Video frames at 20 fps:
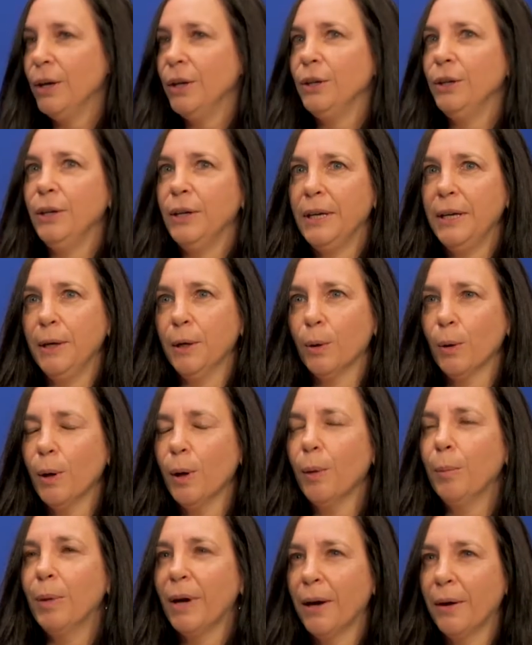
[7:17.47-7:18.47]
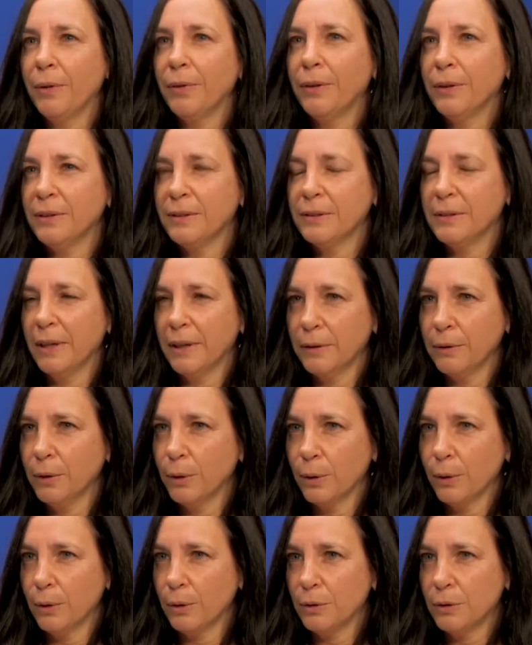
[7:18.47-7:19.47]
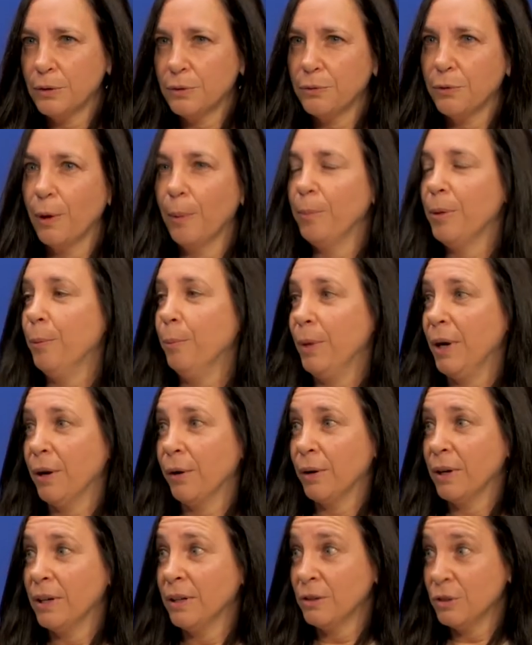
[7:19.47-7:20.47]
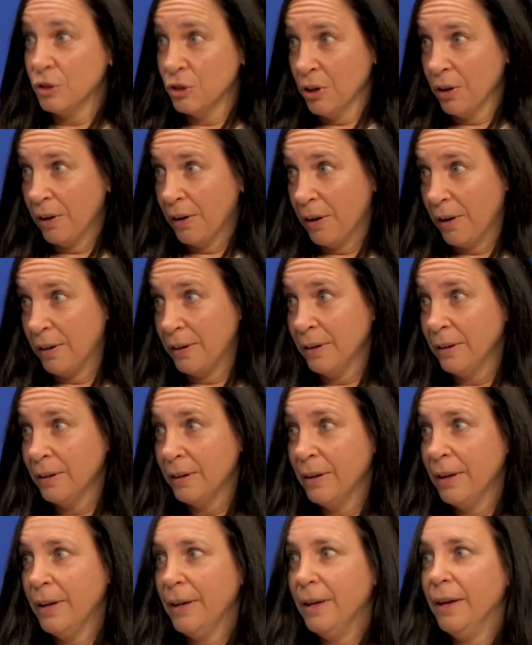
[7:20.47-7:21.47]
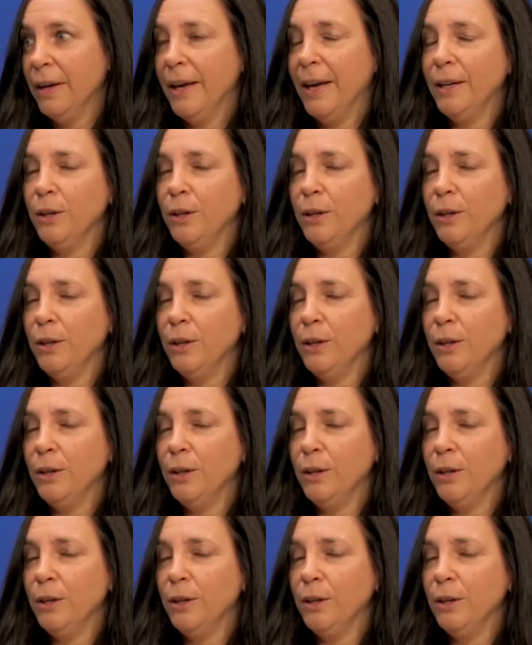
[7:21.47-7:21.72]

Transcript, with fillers: you hear about the settlers from the Mary and John, mm-hmm.